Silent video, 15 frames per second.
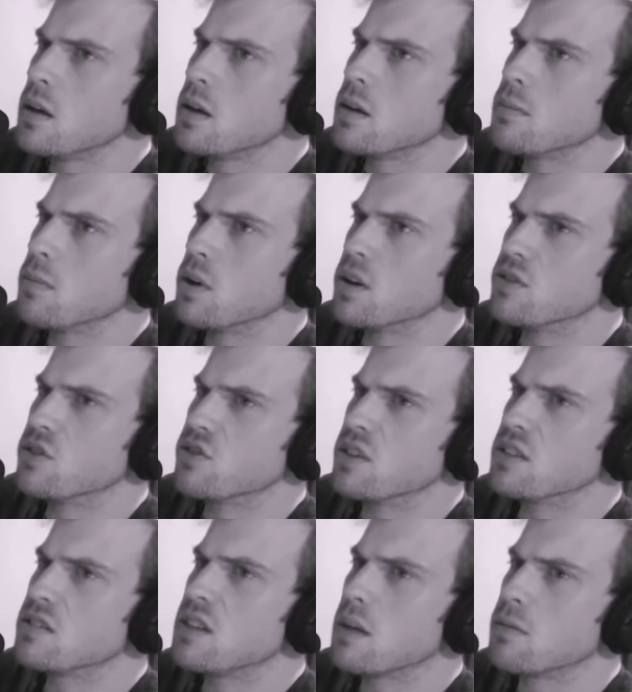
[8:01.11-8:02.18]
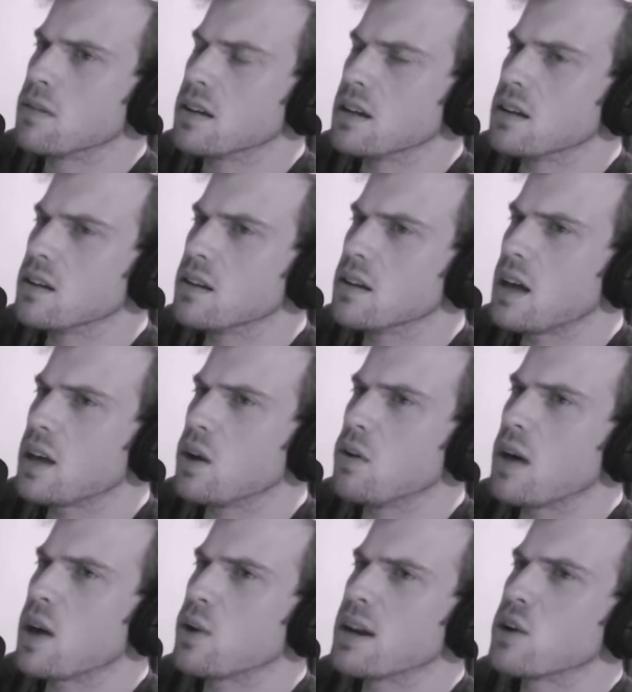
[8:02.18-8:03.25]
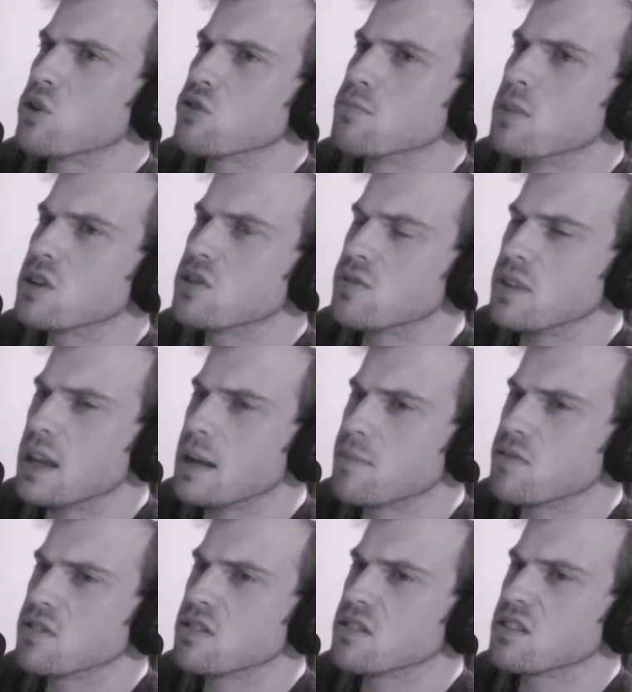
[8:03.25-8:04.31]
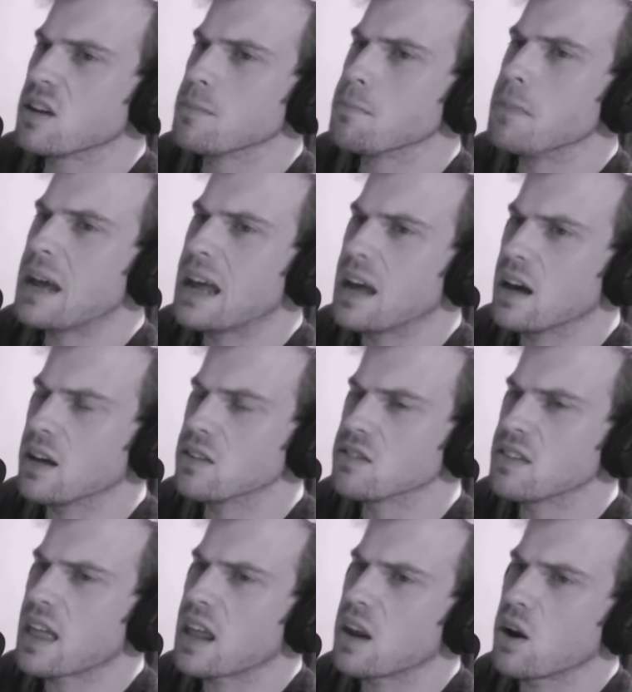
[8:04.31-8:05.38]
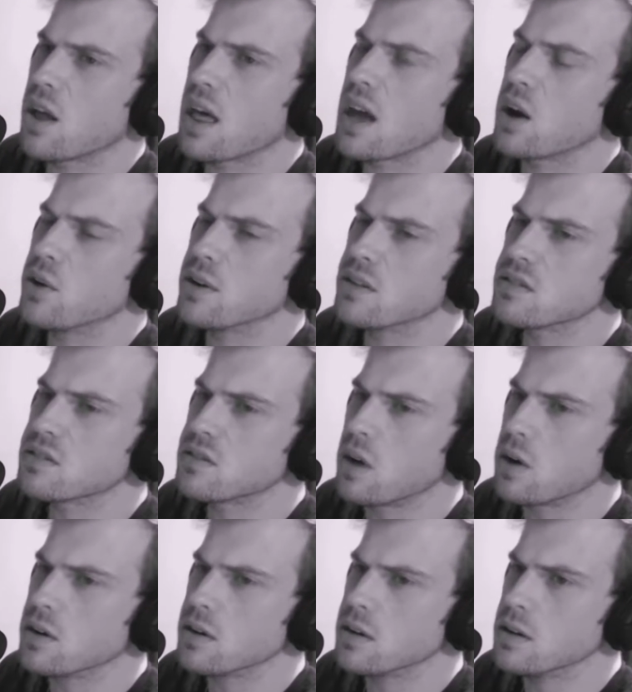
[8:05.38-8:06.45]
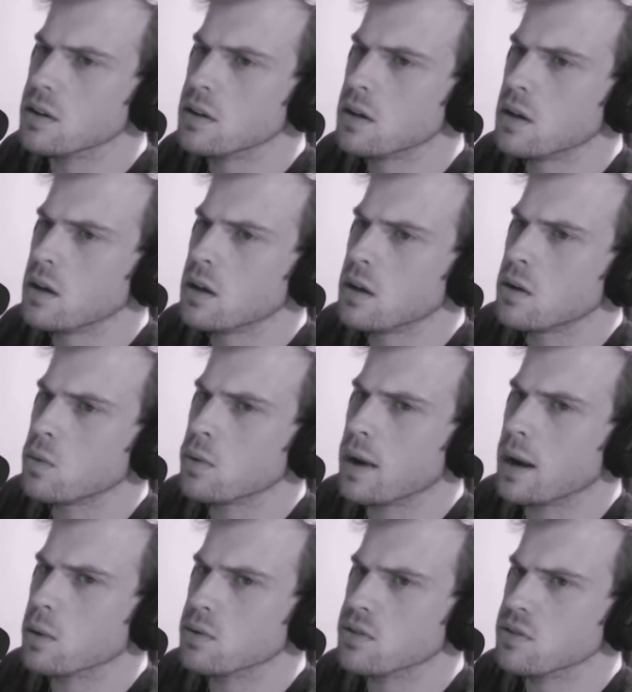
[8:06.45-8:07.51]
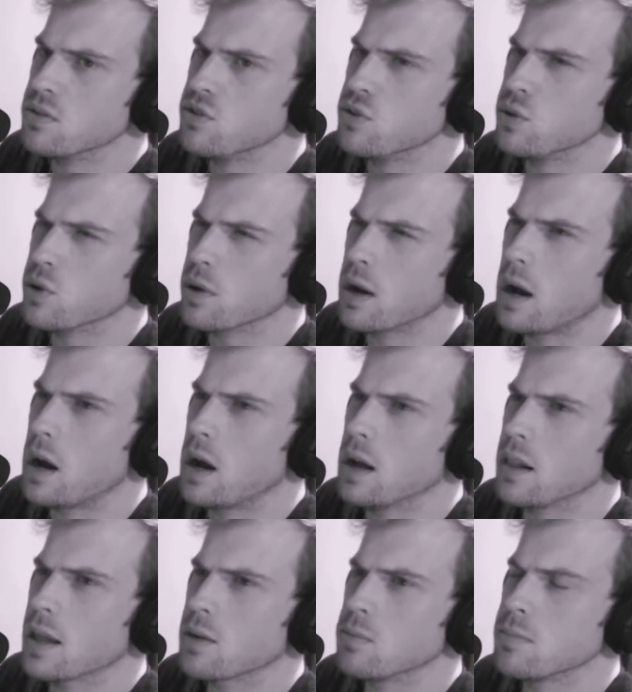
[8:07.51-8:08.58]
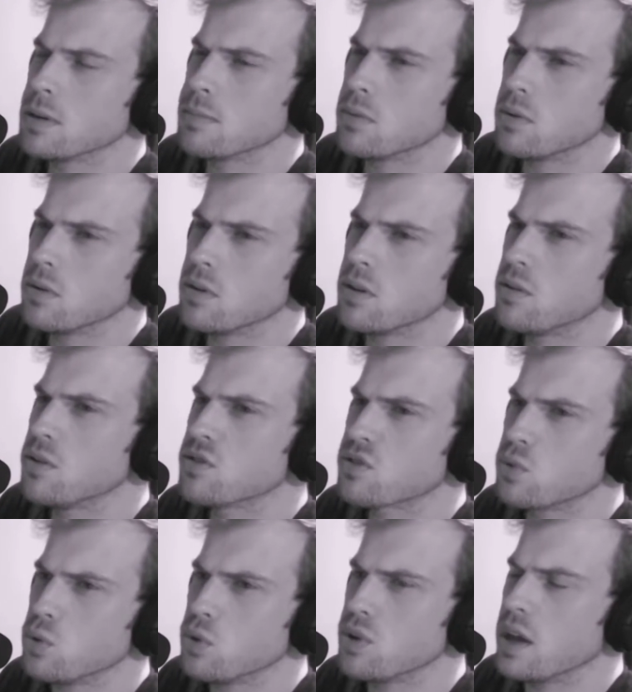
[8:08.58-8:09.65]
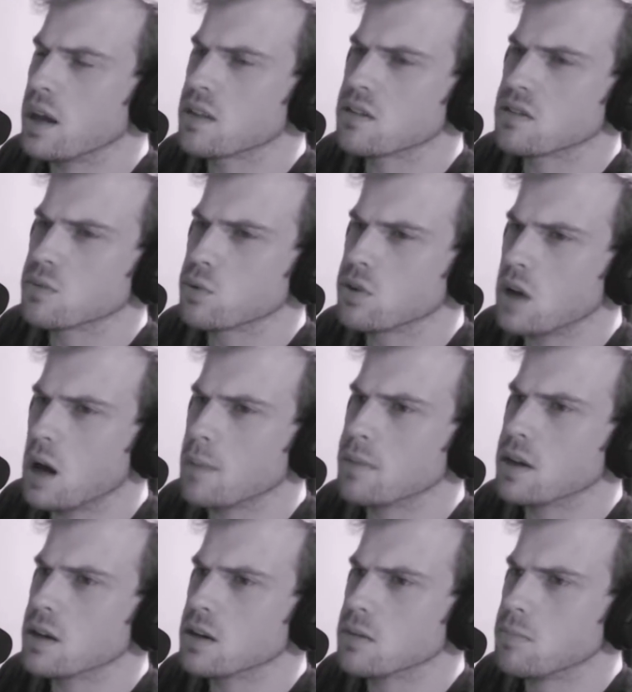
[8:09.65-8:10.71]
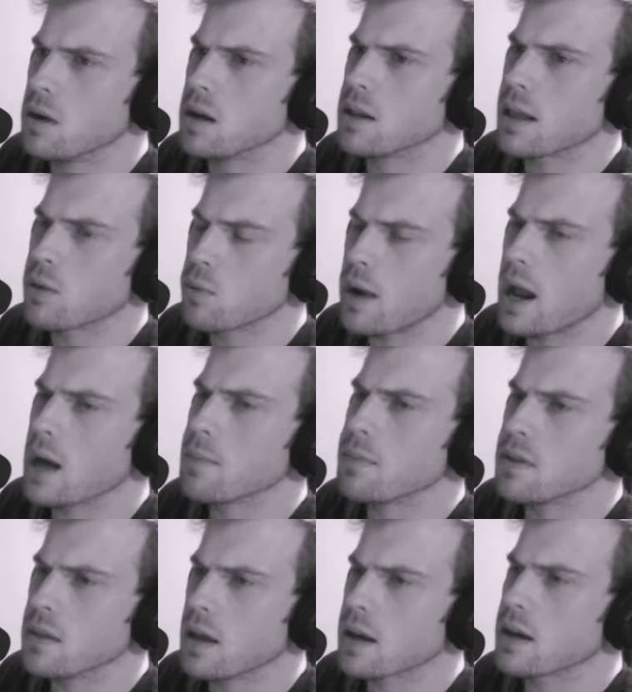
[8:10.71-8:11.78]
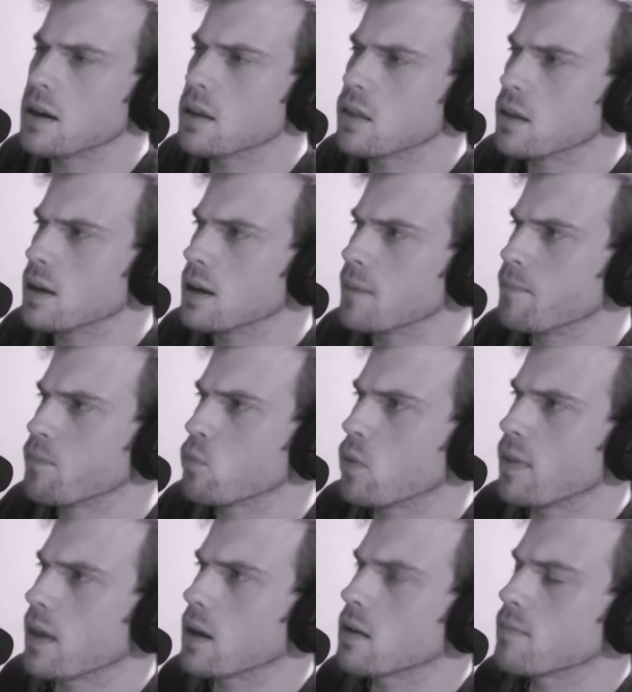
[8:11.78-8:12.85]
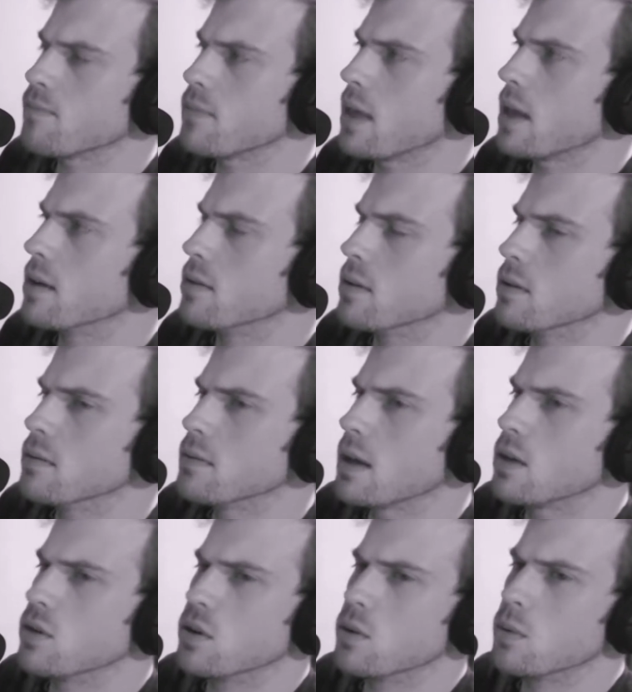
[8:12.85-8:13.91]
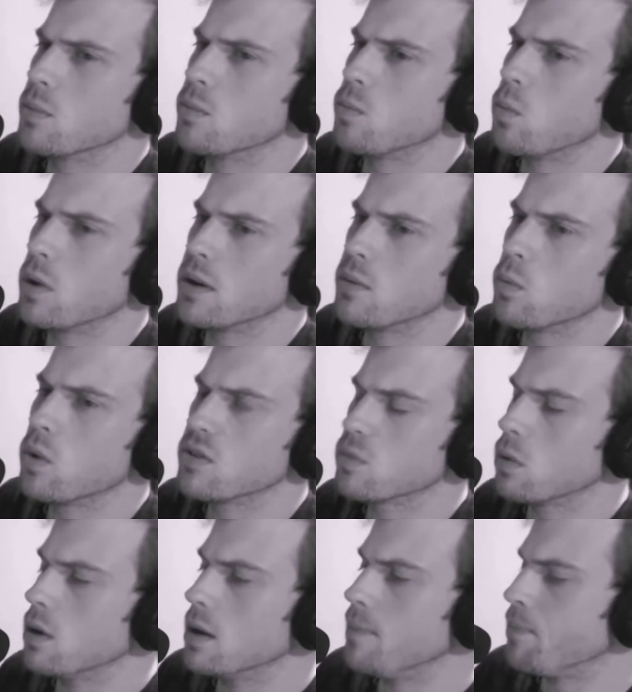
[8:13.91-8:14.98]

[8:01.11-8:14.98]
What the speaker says: but it's definitely, I don't hear as much of an emphasis on bands, and that had already started when I was in junior high. Like, when the school dances were dominated by like rap and that kind of thing. And like, I don't know what's what.